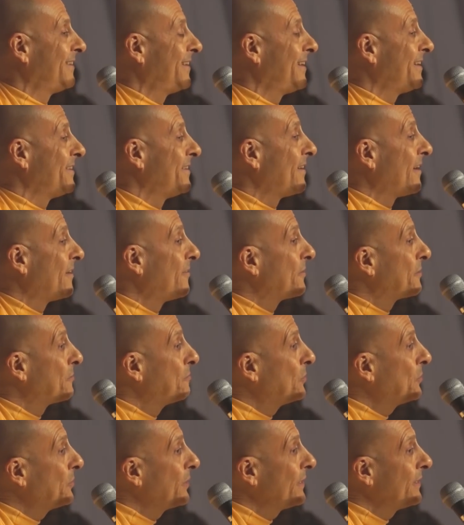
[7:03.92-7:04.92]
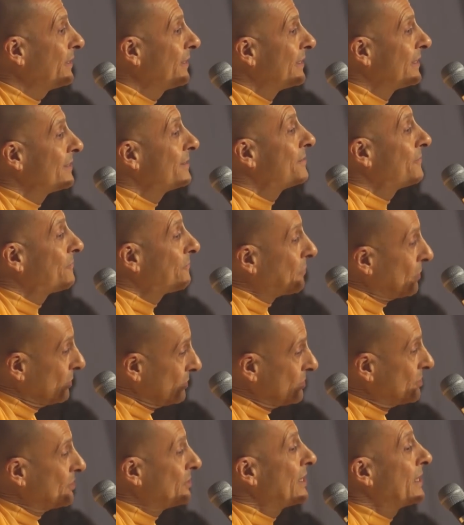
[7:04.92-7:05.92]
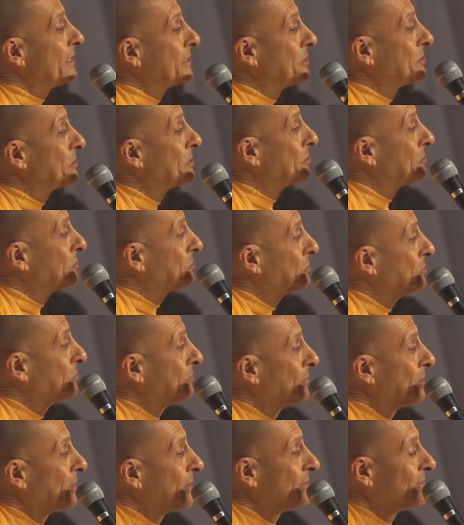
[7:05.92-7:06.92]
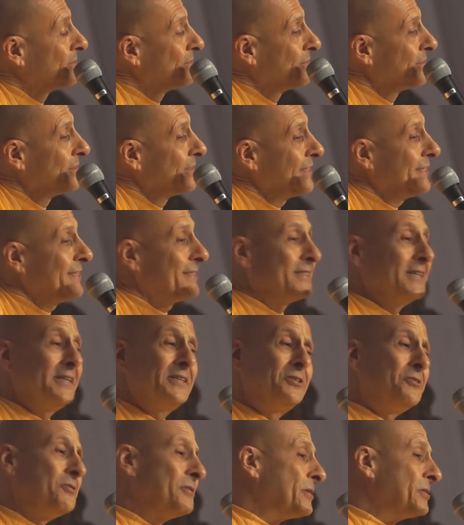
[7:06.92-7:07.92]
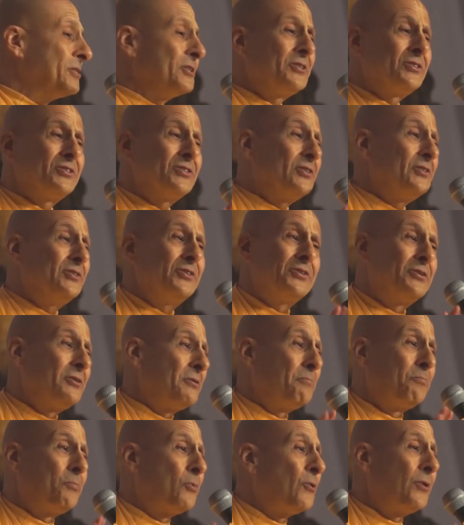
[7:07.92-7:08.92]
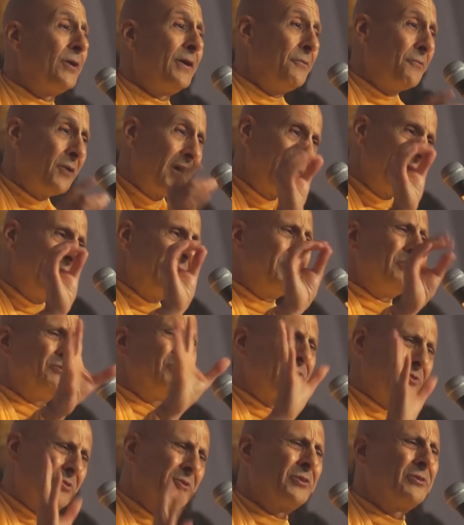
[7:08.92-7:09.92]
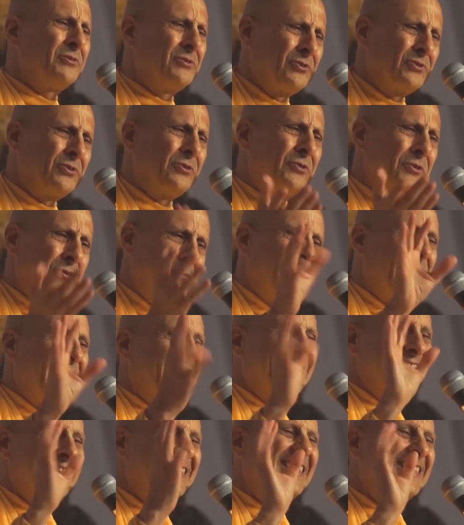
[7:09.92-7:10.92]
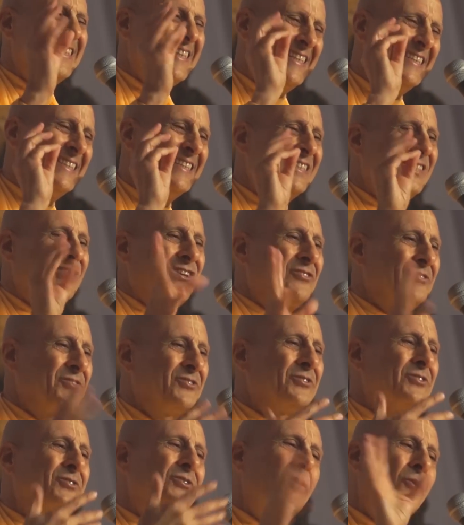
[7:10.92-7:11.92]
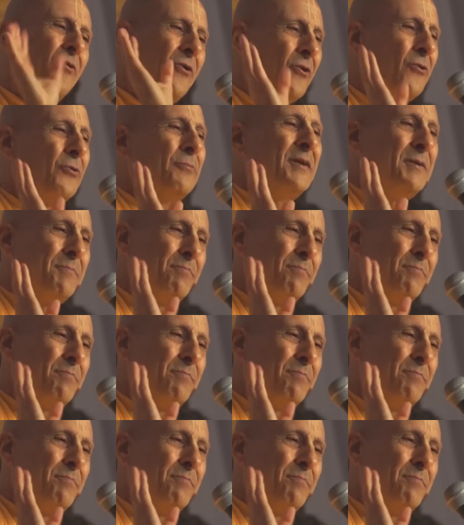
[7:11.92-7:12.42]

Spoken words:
And Narada Muni first tested Dhruva. He said, "You're just a little boy. Why are you so concerned about a little insult? Just go home